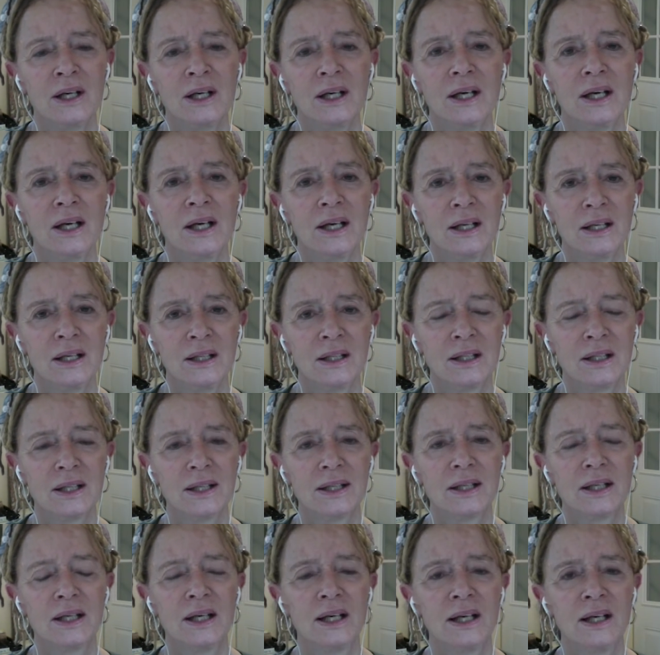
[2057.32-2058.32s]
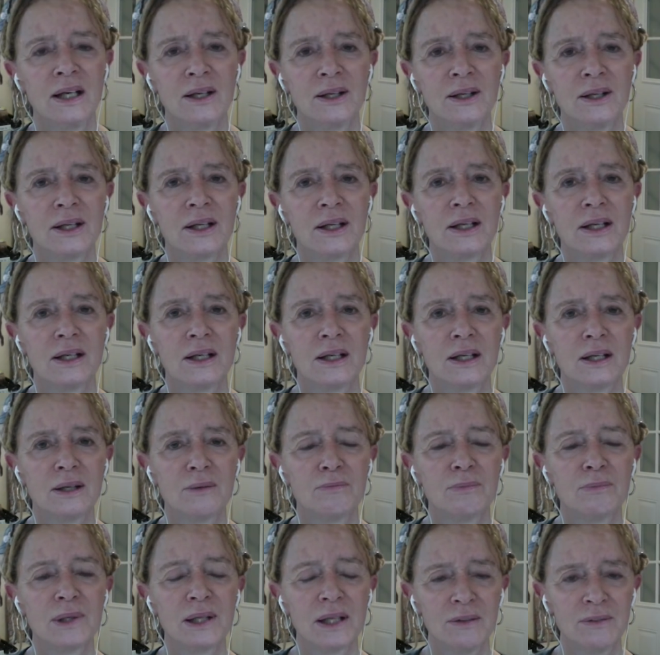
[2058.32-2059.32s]
and and the
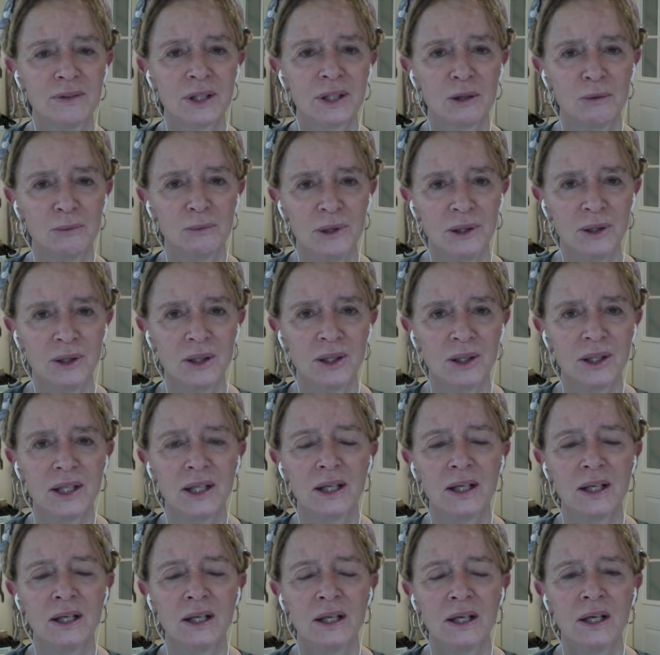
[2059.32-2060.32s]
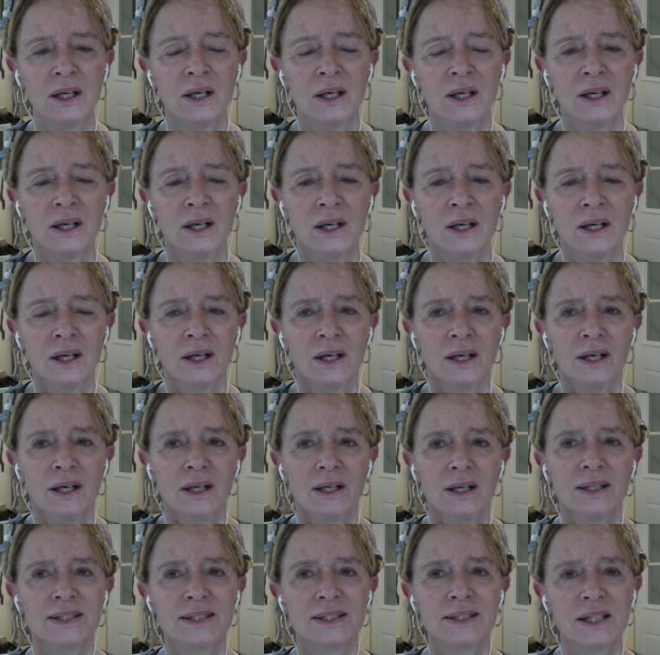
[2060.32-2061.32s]
beloved community
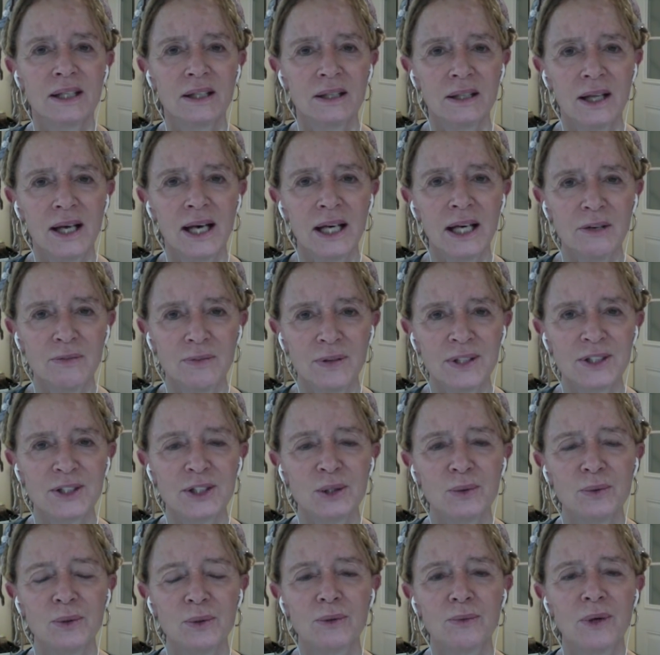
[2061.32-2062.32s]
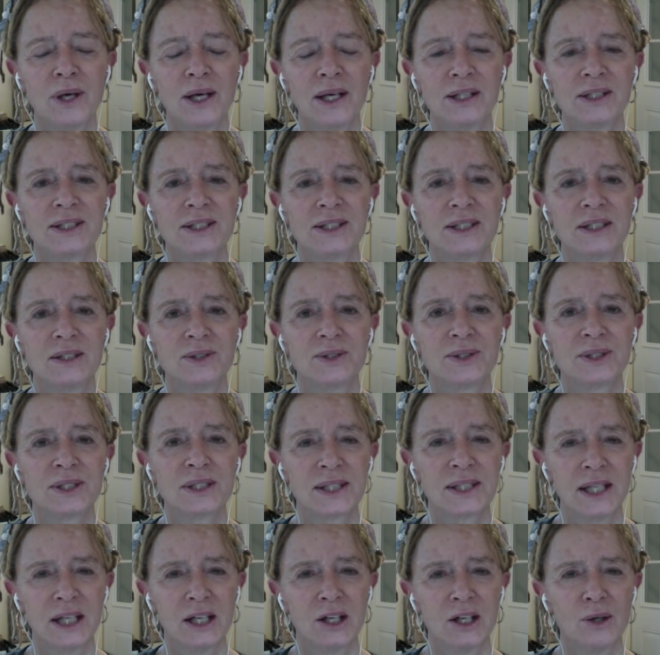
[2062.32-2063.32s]
is that a lot of us who were raised in
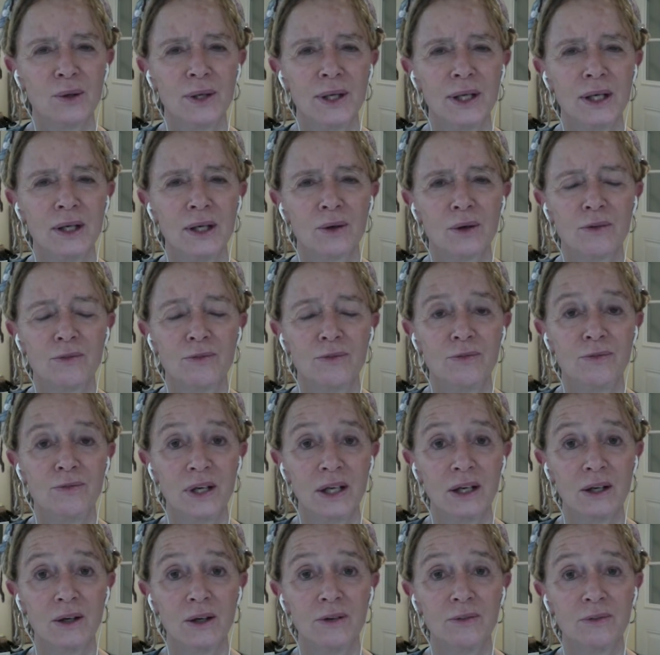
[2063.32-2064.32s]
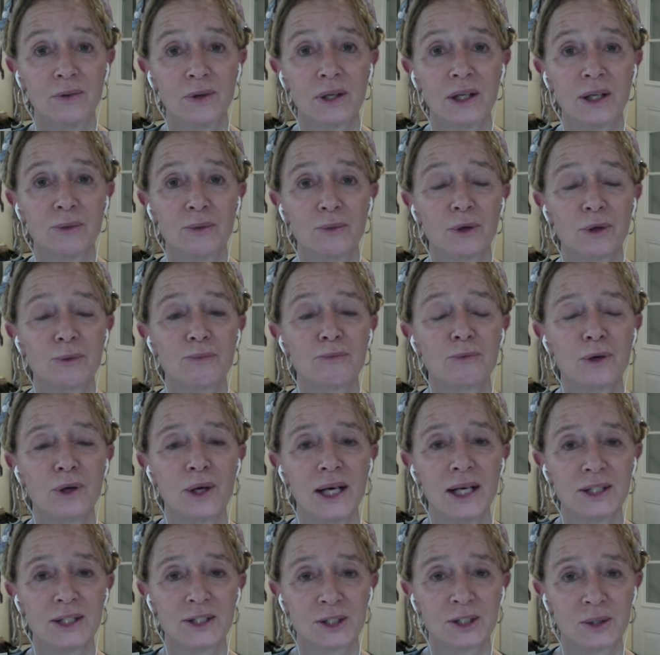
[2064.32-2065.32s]
scary or very very
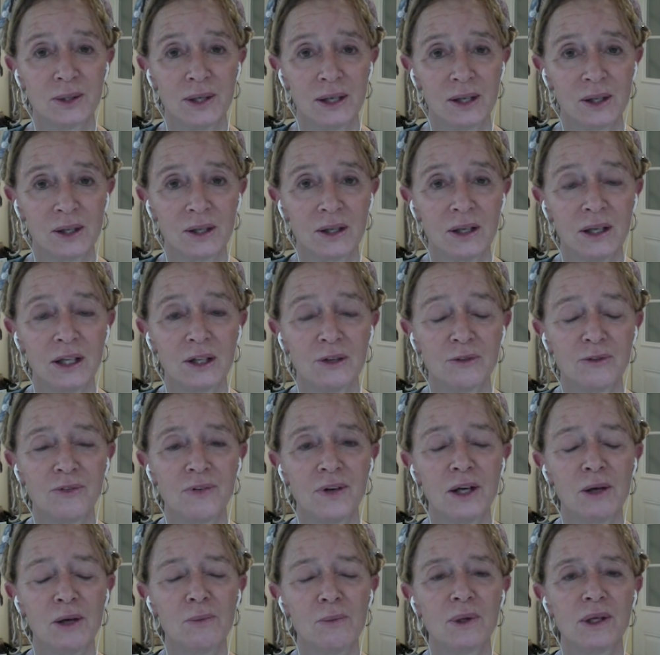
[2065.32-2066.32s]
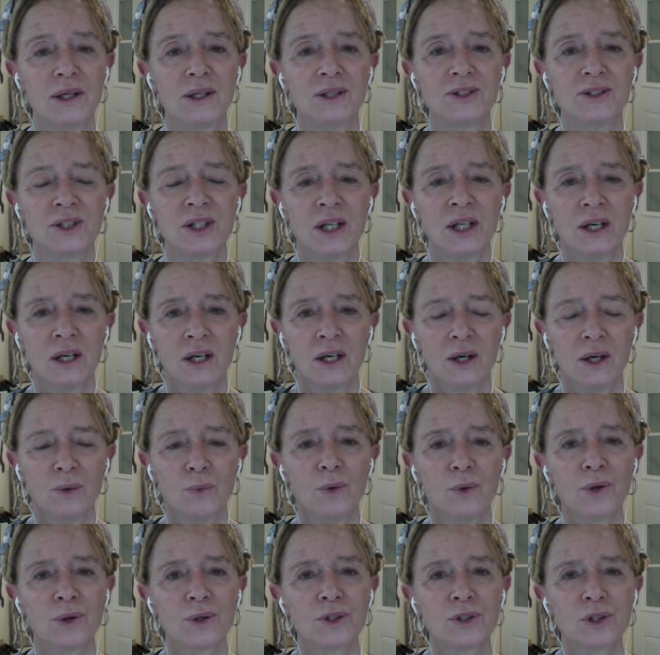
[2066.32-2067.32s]
repressed or alcoholic families
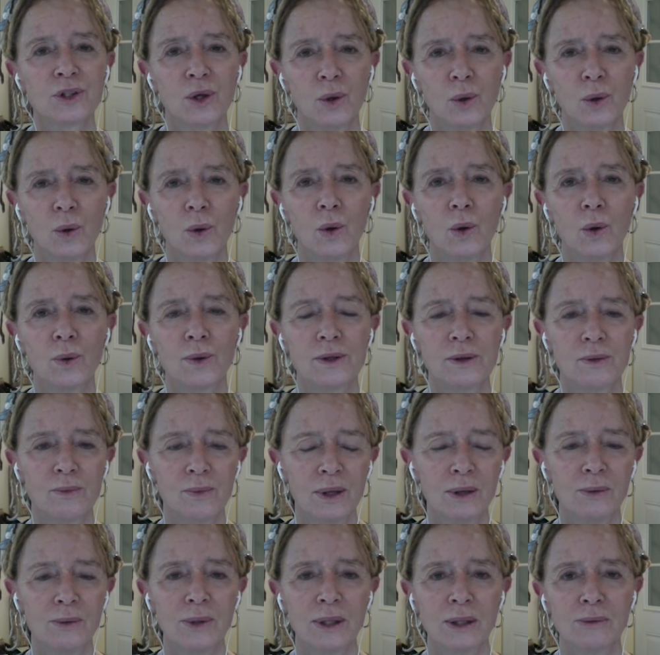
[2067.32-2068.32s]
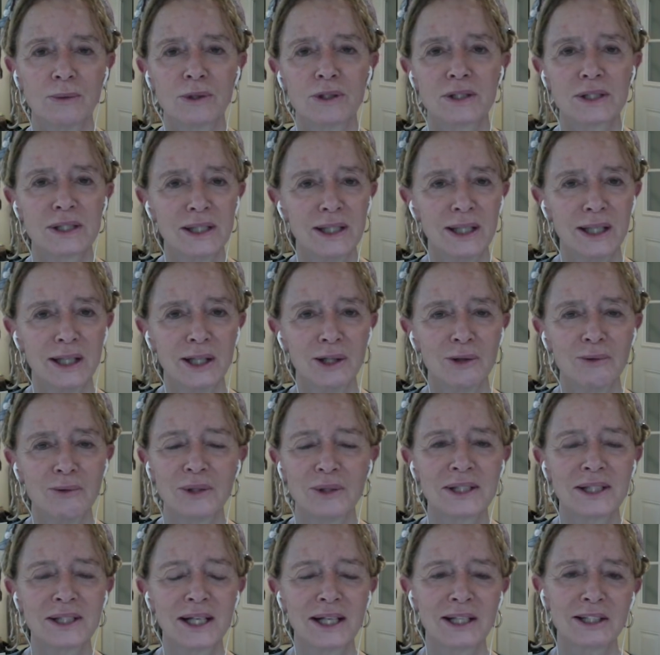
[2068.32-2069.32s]
were told that what we were seeing
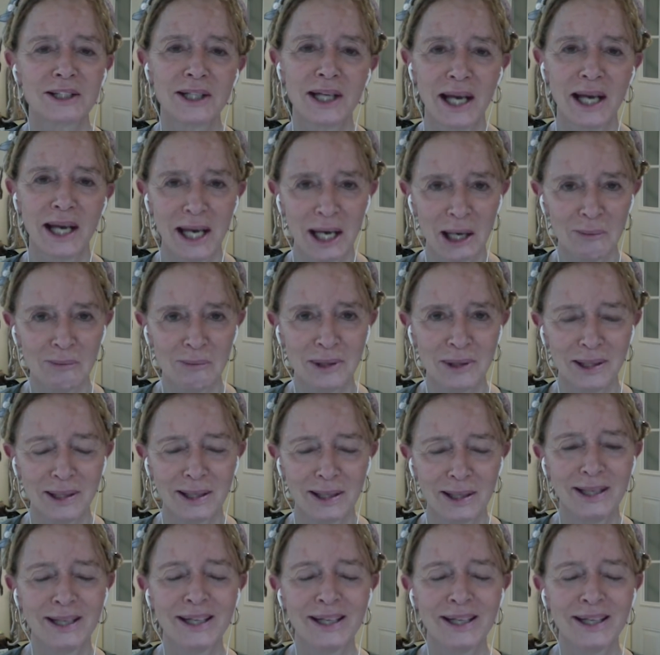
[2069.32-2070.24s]
wasn't actually happening